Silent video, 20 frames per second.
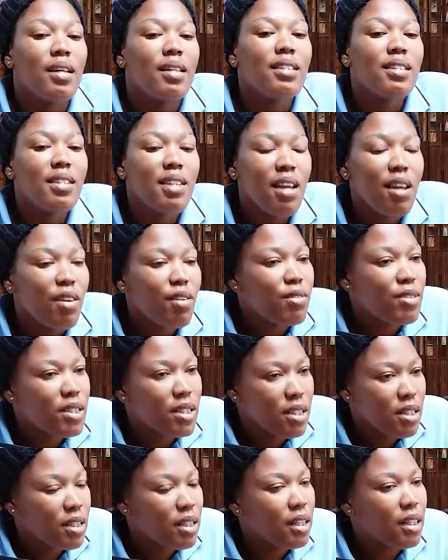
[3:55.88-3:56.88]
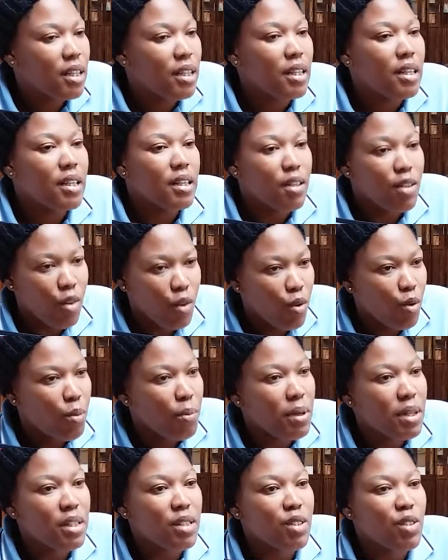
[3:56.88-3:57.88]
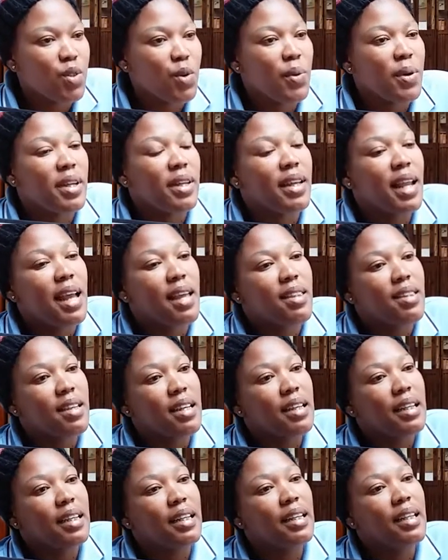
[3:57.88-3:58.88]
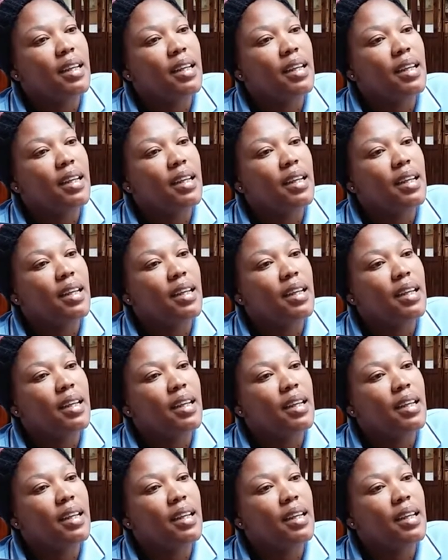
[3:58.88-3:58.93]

instead of sitting at home and doing nothing,